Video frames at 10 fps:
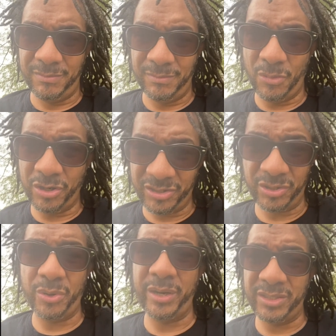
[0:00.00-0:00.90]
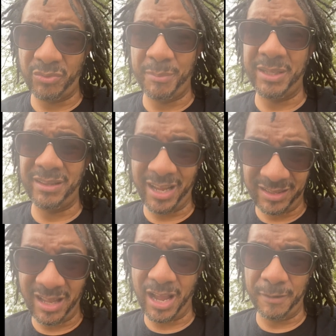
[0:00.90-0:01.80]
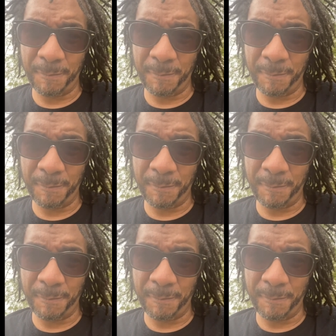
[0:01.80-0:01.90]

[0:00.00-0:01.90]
Mars and Aquarius women like that.